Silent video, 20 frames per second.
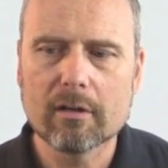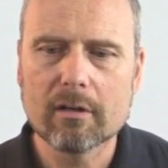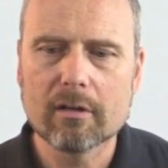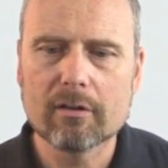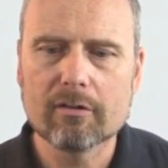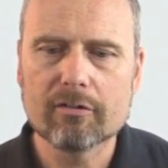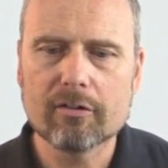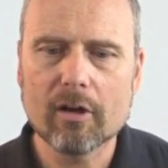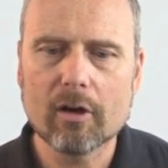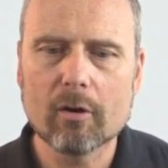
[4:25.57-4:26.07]

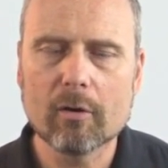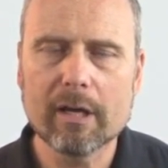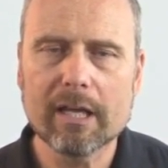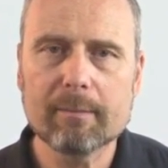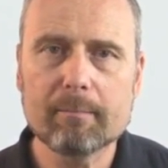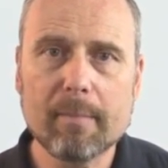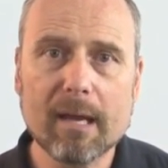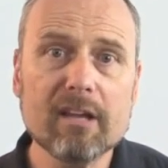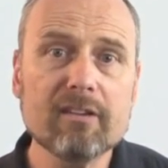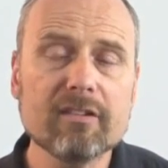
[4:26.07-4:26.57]
So
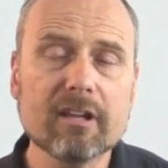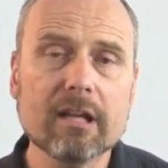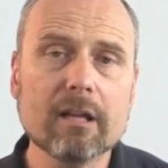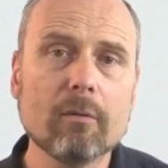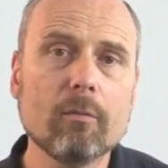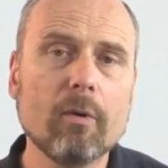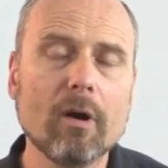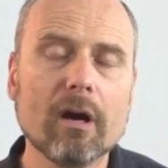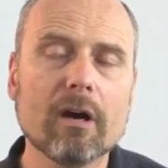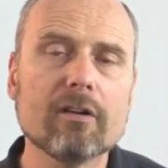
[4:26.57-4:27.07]
it basically
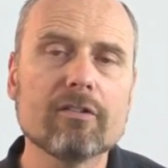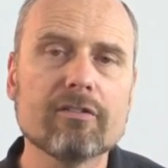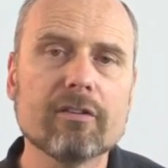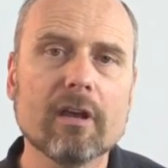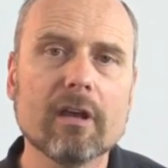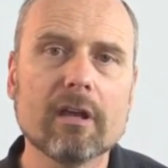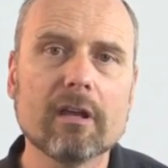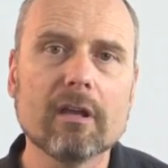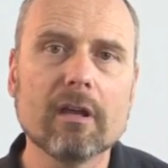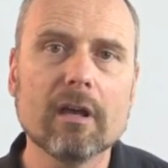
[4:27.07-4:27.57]
was
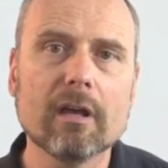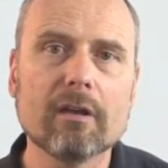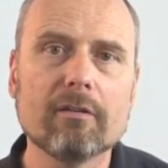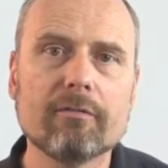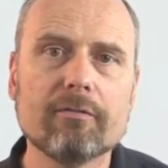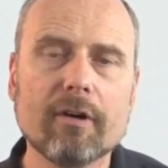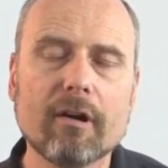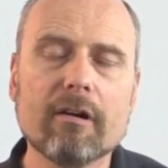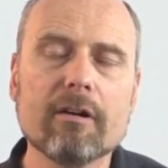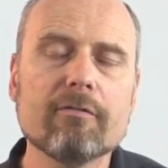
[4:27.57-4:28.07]
a
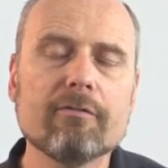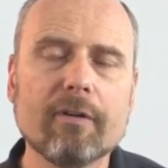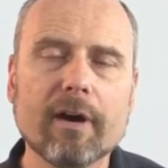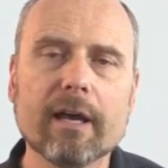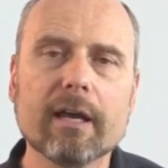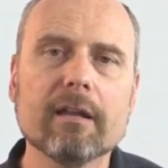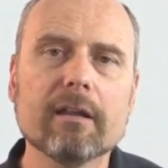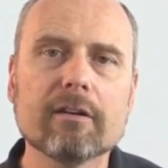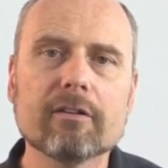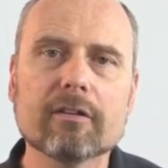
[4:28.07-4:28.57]
very
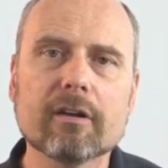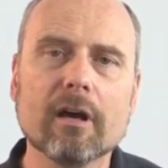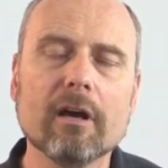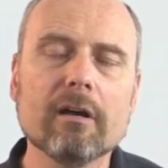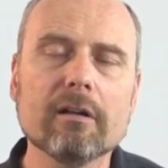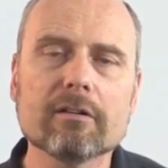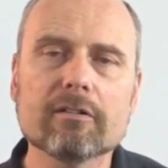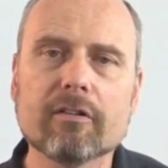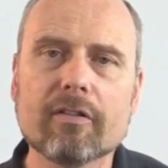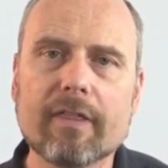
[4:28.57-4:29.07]
violent
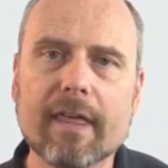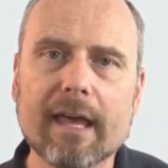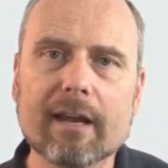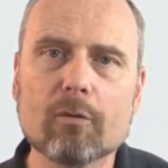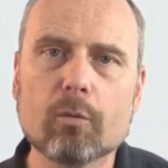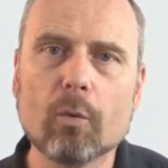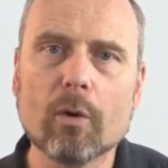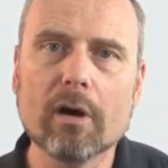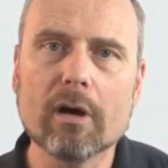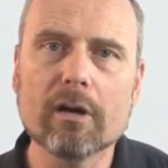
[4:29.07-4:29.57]
cult that
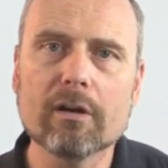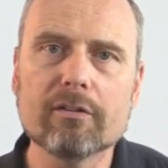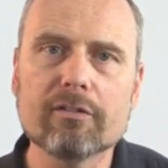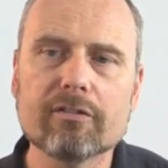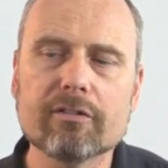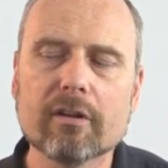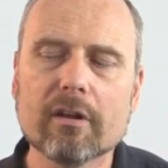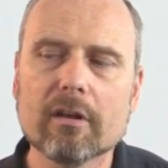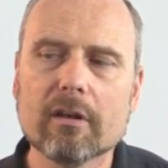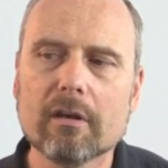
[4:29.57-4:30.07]

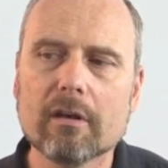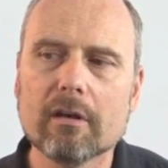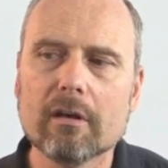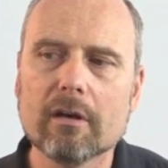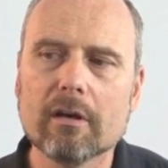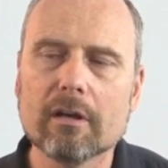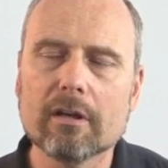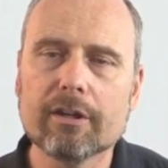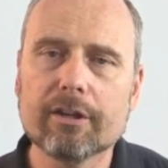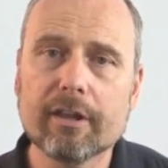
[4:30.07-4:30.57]

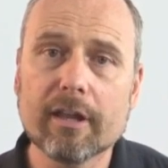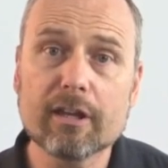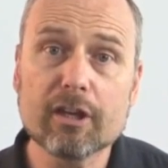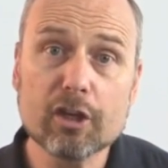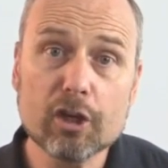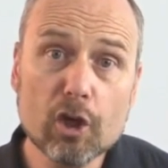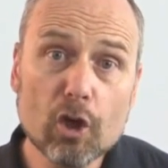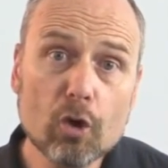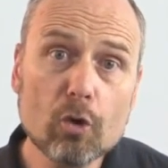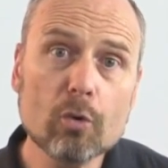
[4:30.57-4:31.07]

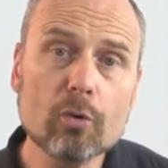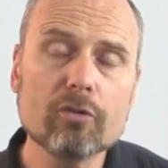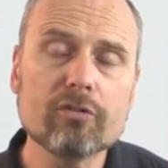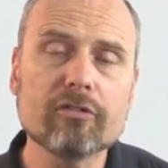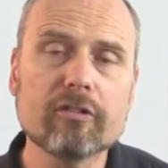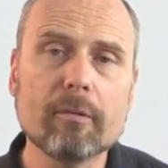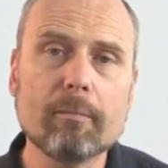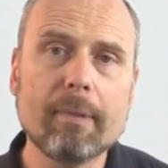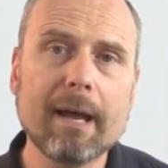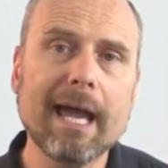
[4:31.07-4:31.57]

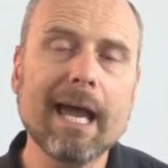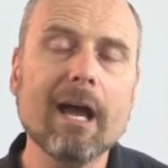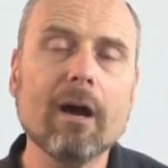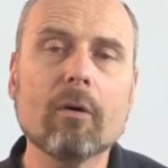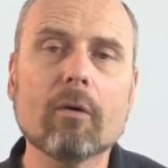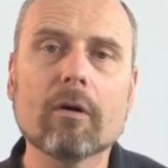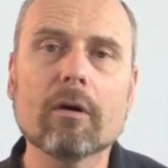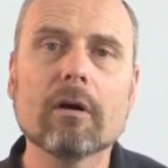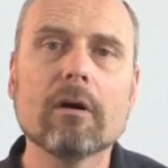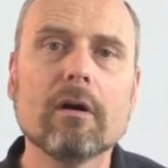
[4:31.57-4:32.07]
used the
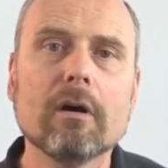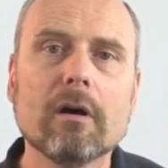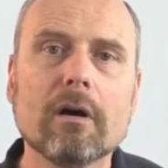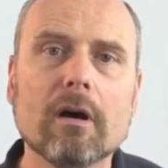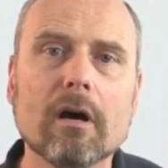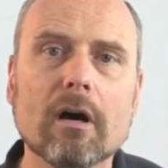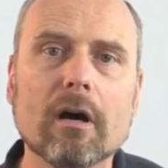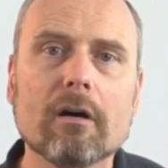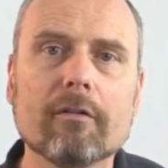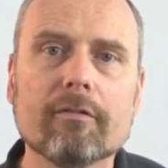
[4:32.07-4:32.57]
power
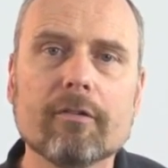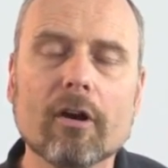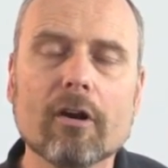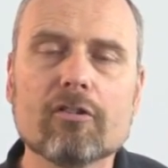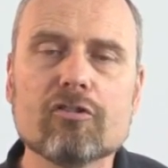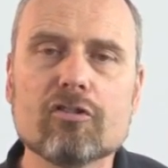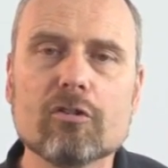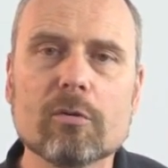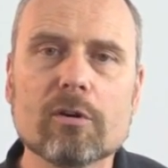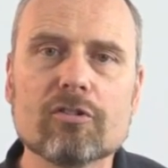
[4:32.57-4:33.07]
of
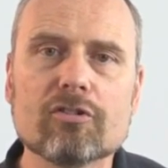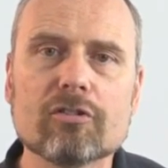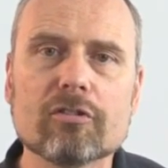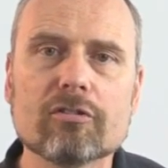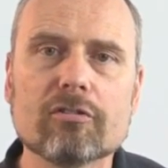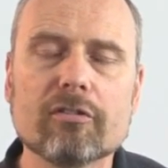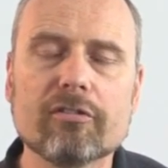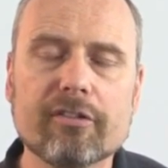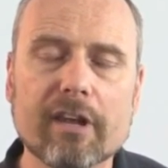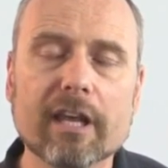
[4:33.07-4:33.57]
non-Jewish
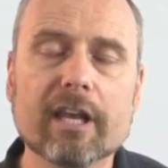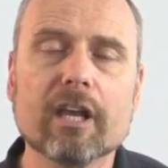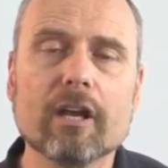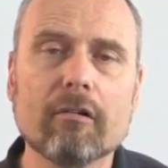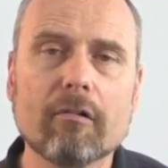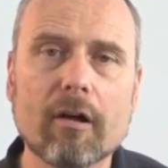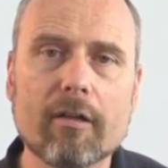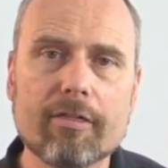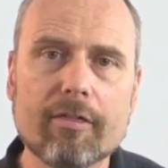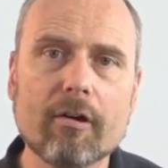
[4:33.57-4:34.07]

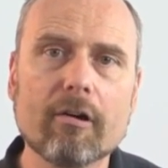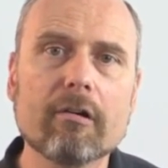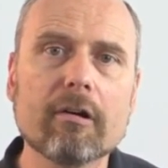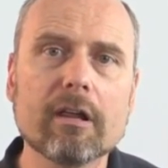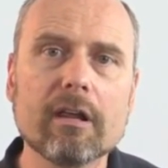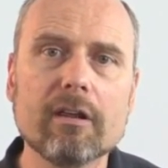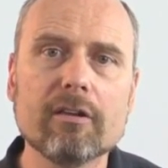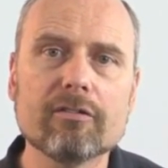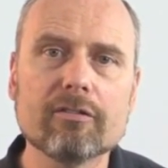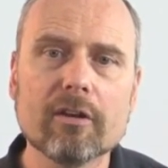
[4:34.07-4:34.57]
secular
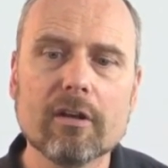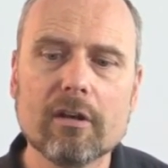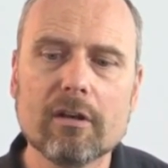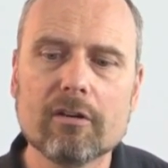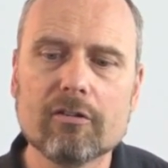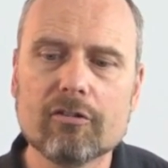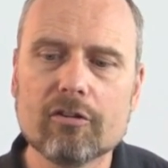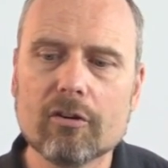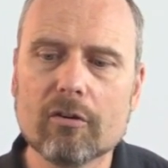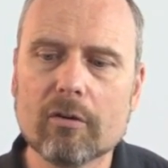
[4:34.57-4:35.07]
authorities
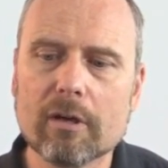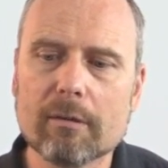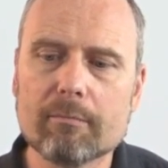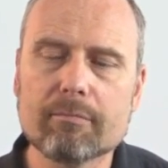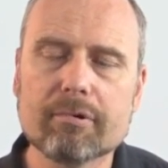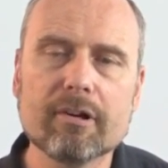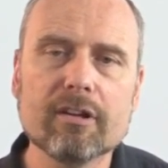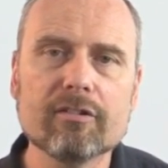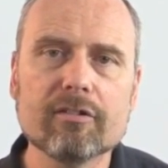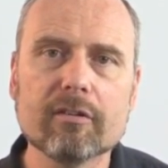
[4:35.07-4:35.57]
to
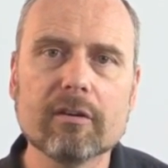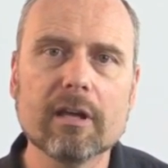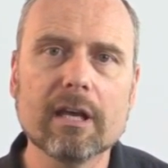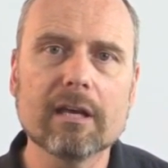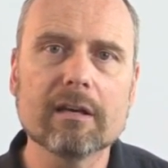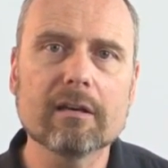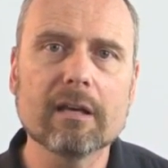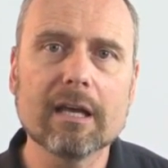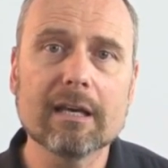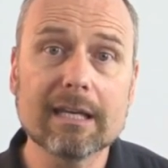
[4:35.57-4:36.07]
imprison
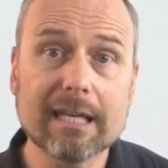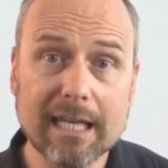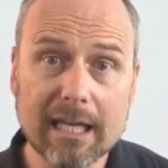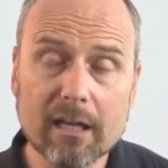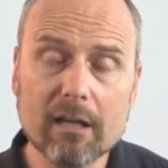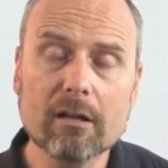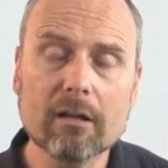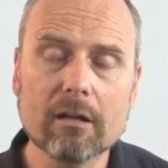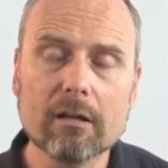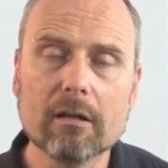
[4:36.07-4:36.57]
and
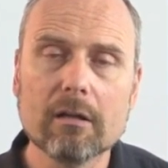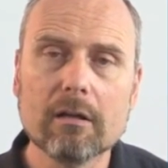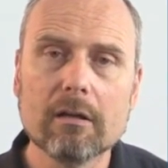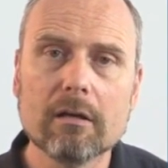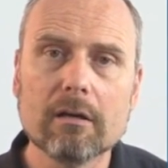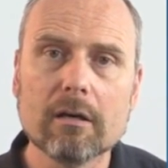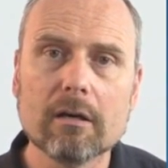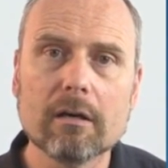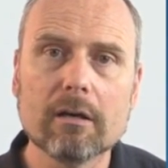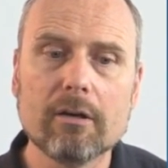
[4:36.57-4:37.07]
kill
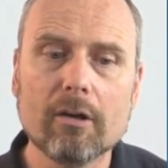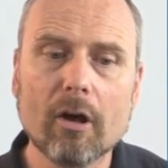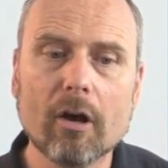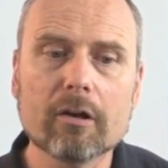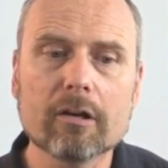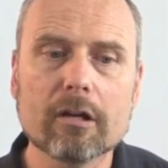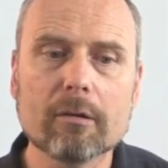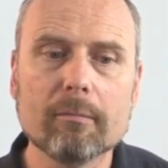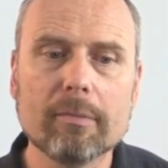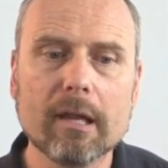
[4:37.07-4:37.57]

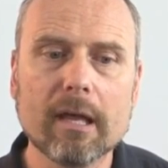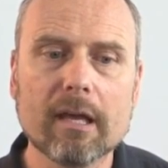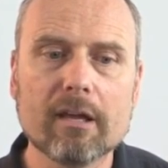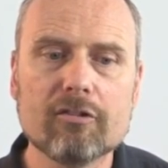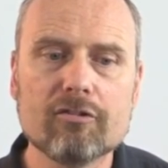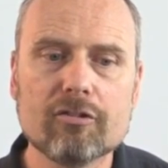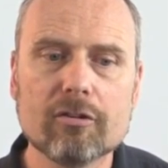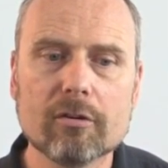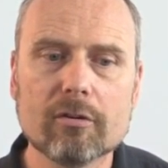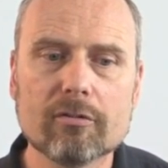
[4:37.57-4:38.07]

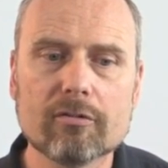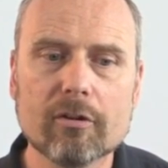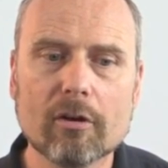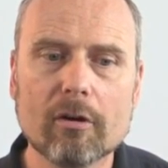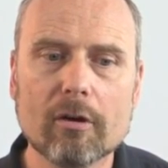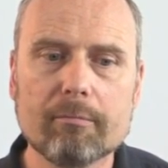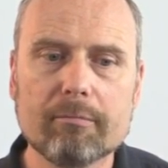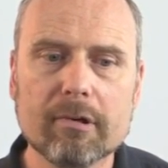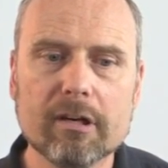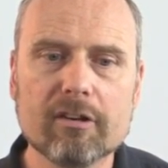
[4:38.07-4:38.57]
non-compliant Jews. So
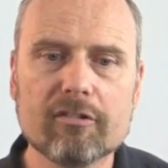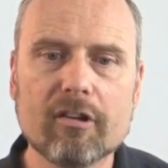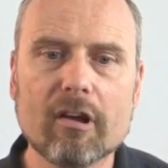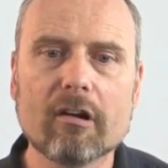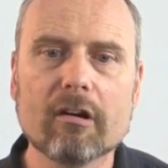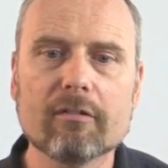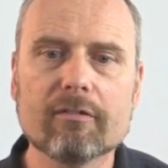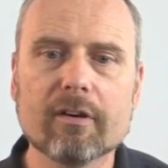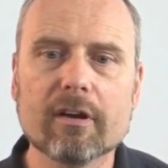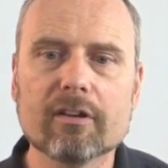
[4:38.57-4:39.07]
a pretty
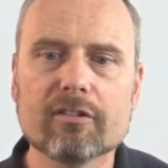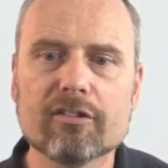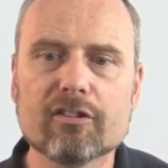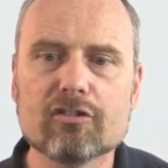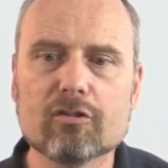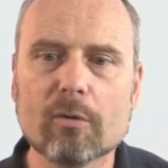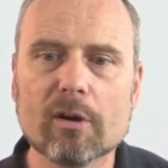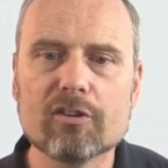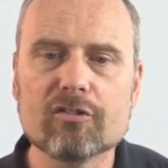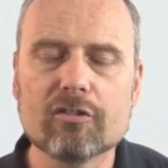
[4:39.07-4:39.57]
terrifying
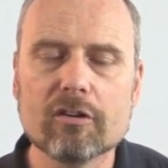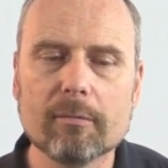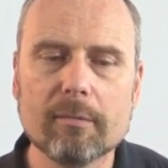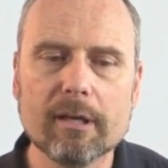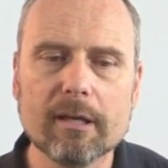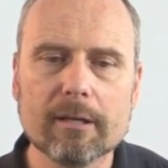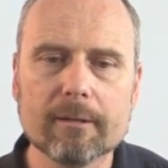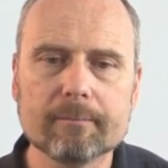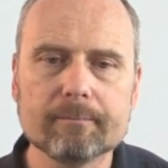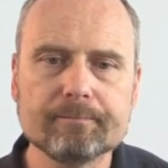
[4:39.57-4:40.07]
situation to
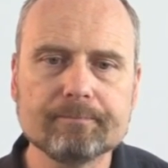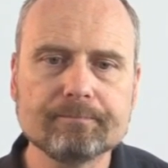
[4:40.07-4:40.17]
be in.